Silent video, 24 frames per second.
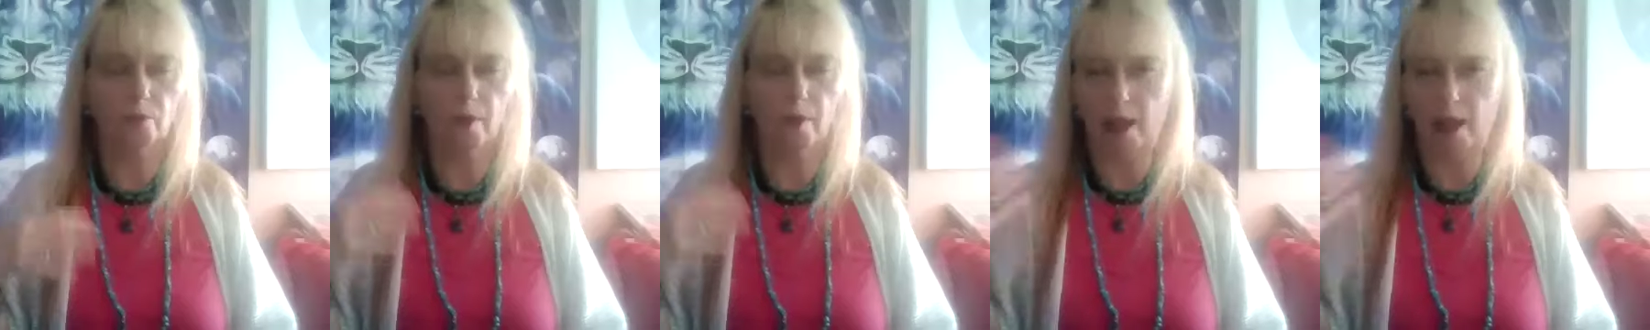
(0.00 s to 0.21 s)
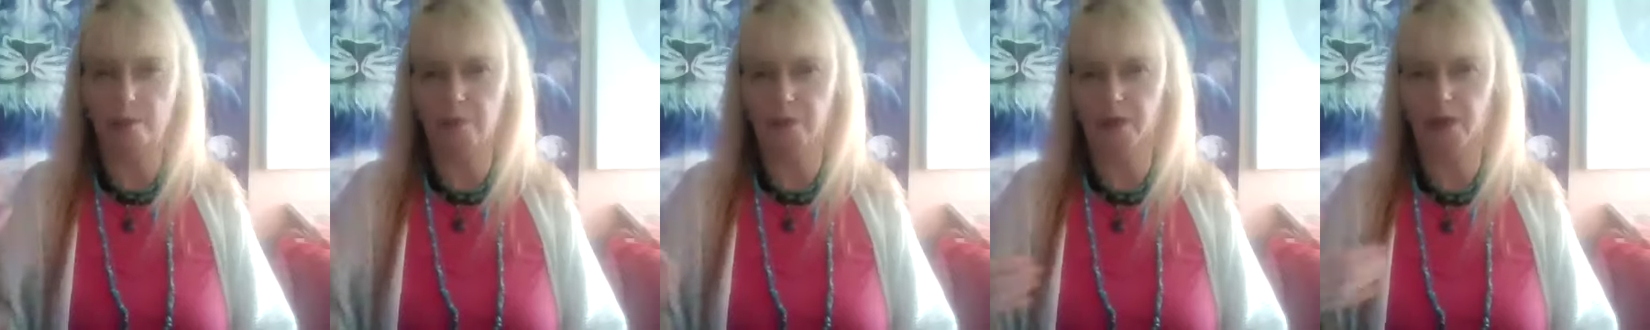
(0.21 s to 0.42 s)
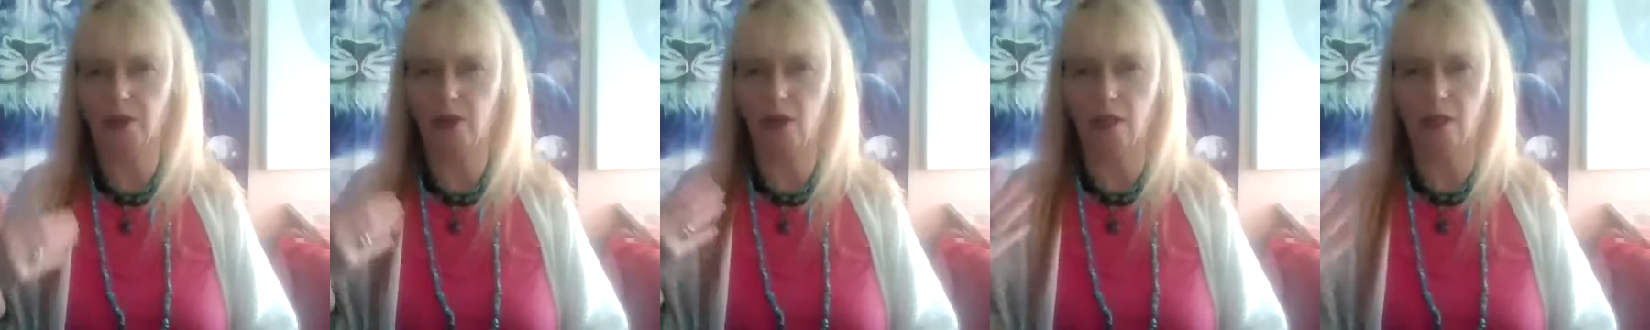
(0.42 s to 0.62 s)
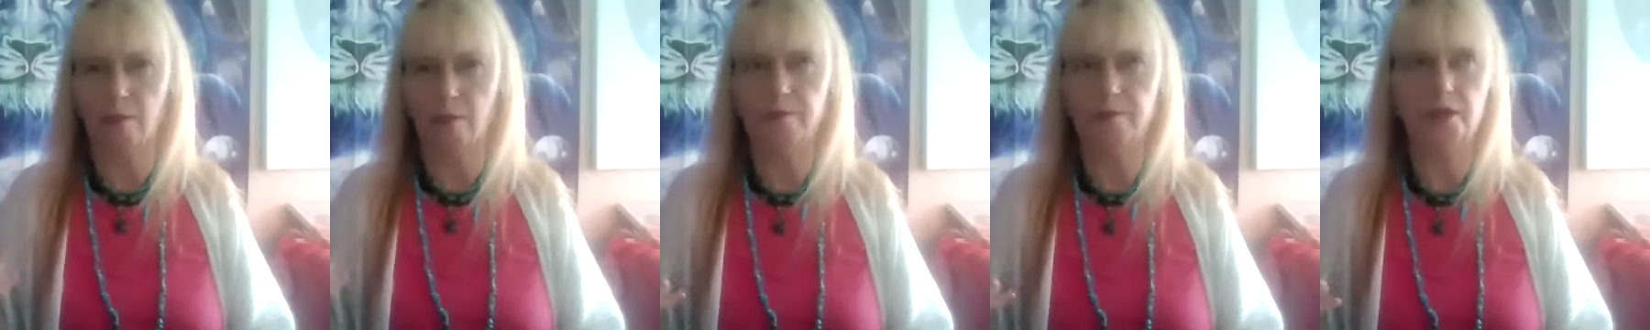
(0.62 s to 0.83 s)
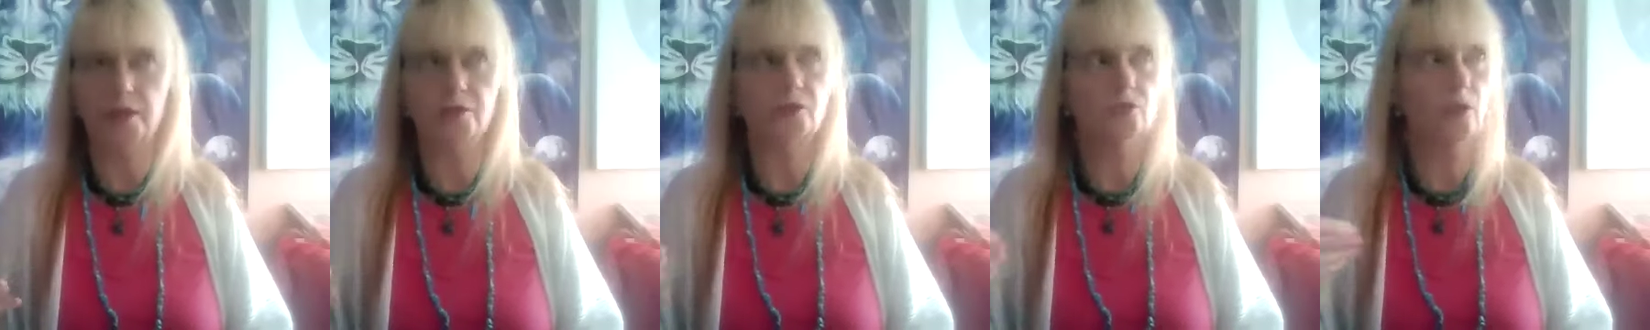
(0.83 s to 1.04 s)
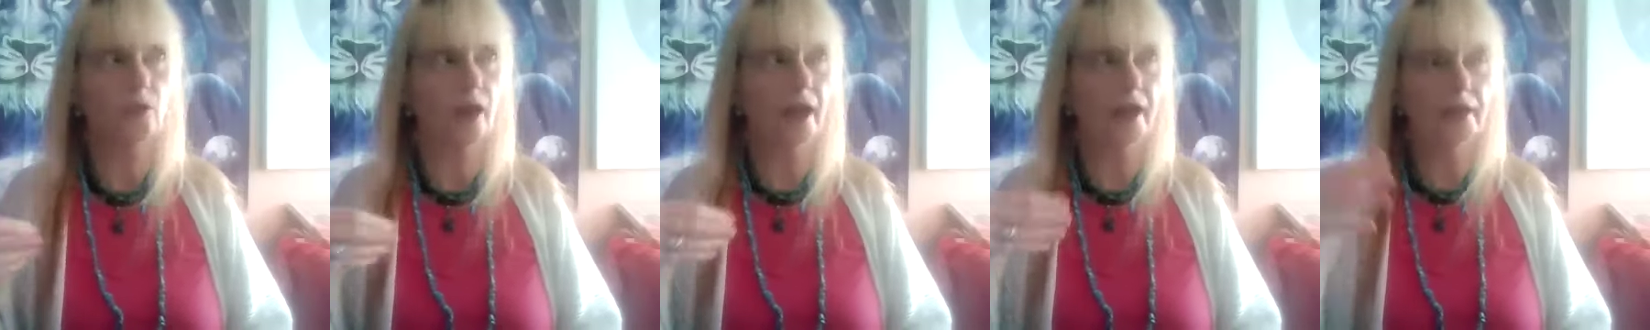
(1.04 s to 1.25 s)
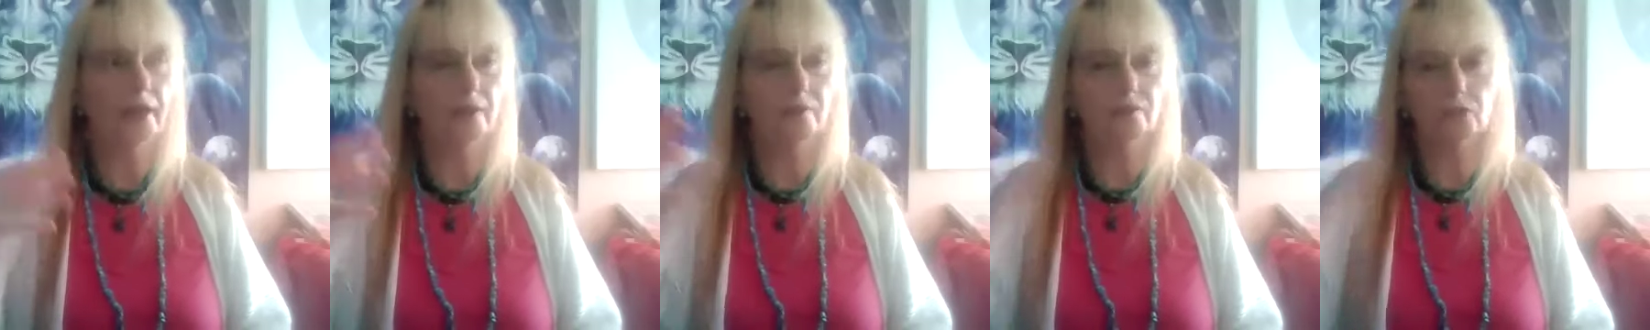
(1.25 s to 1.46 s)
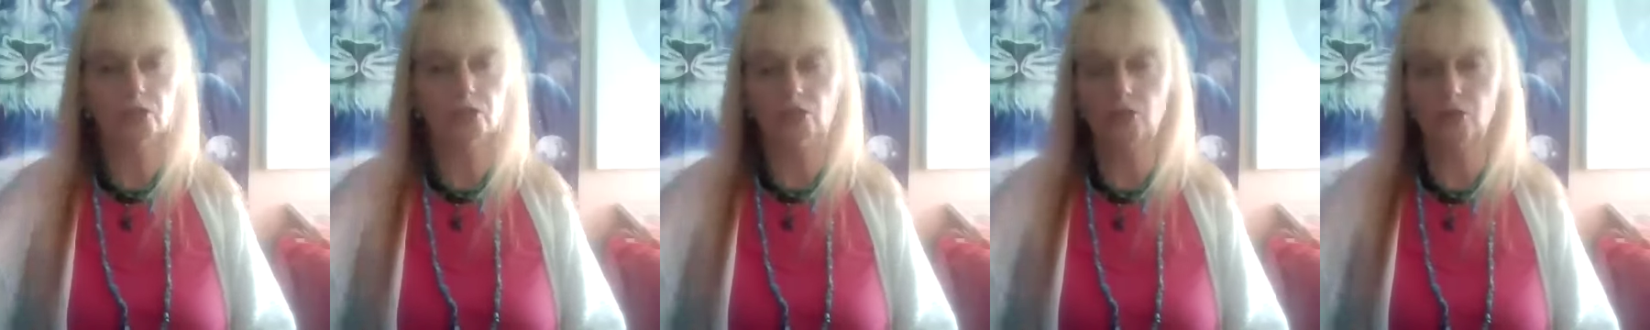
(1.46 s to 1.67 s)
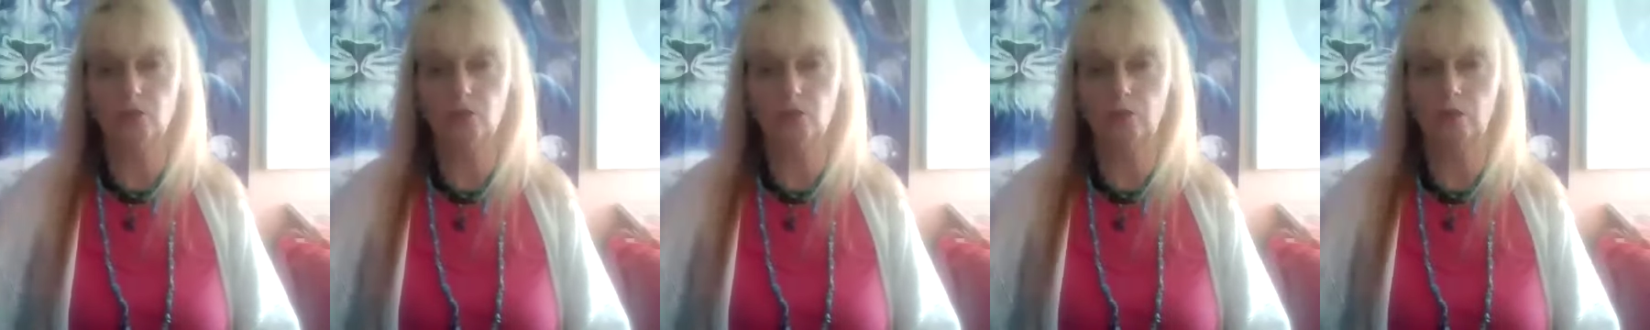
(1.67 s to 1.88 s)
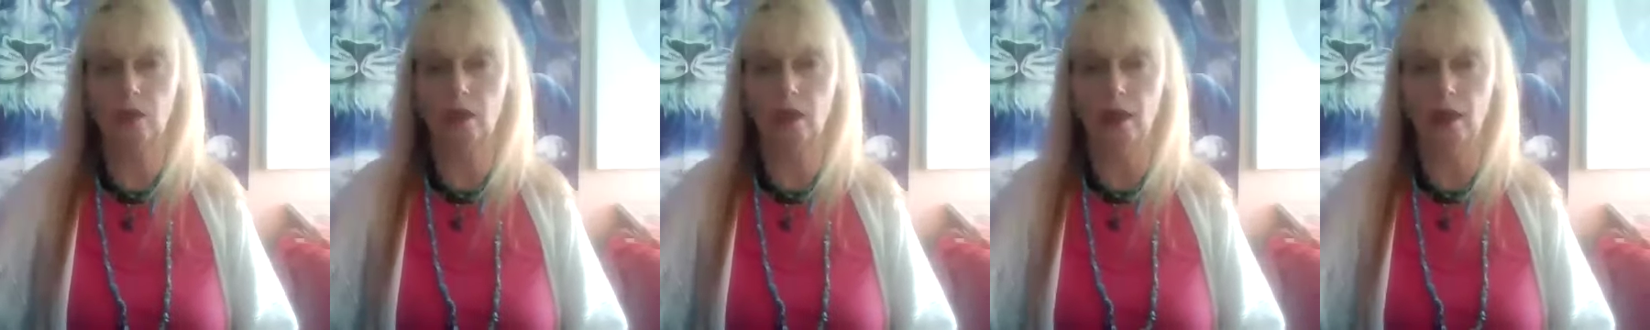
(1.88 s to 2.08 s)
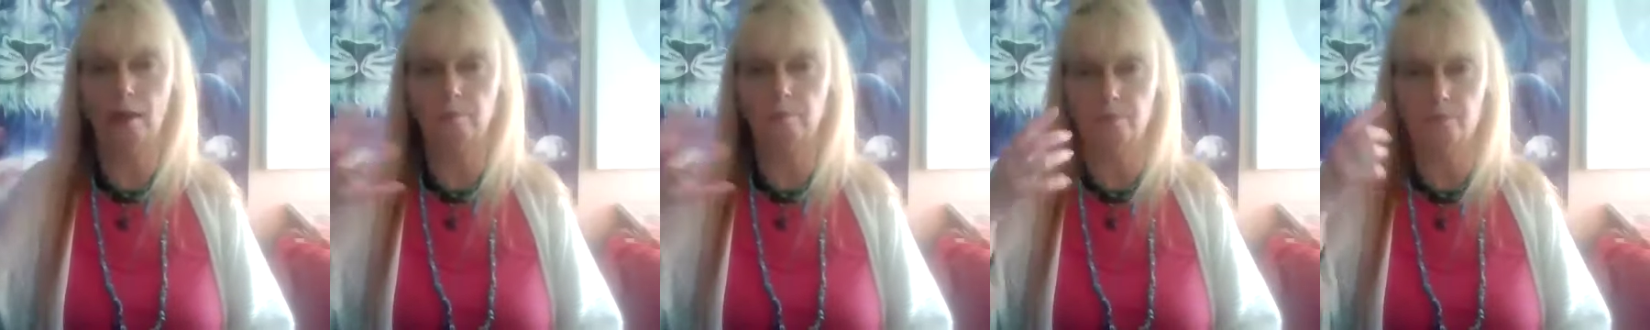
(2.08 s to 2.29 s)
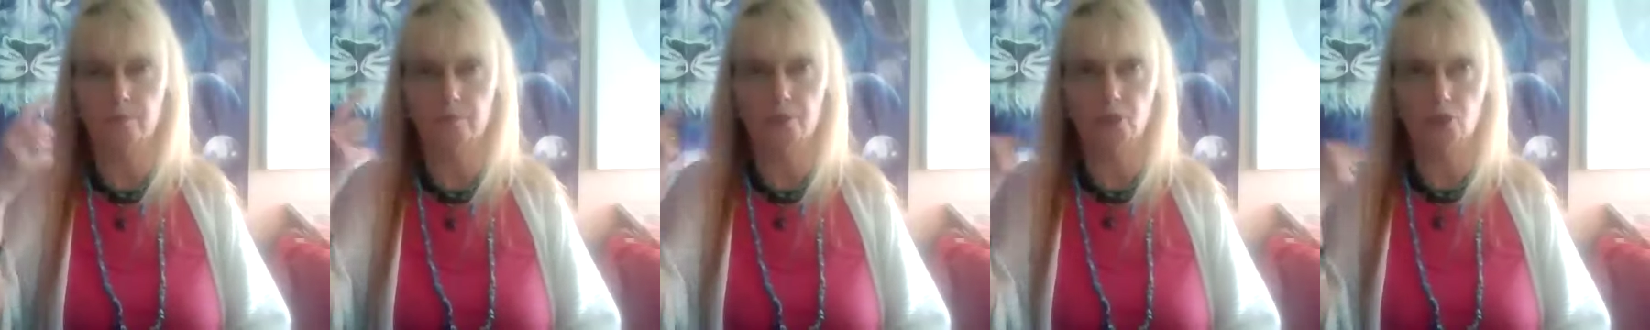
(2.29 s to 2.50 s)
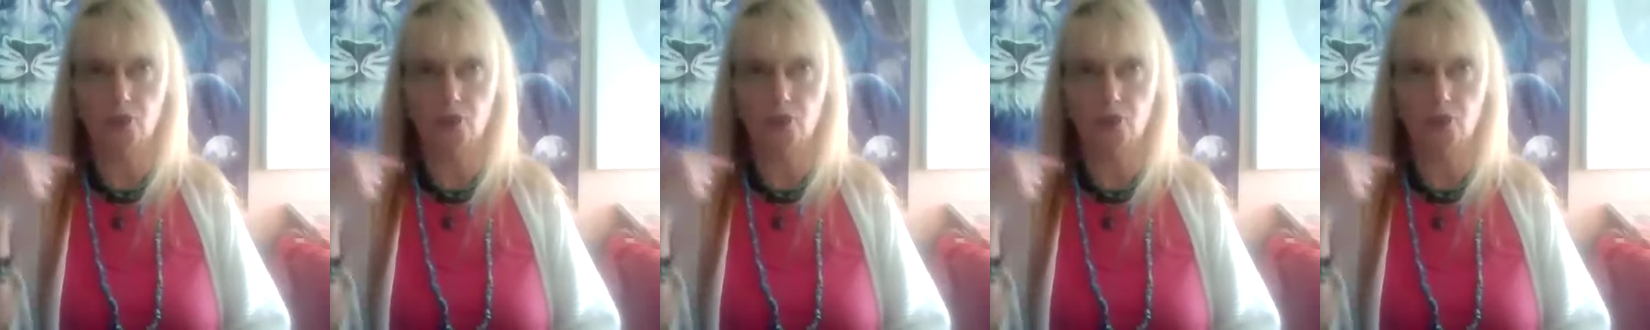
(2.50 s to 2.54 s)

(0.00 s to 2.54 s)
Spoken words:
we're wrapping it all up now. So I'm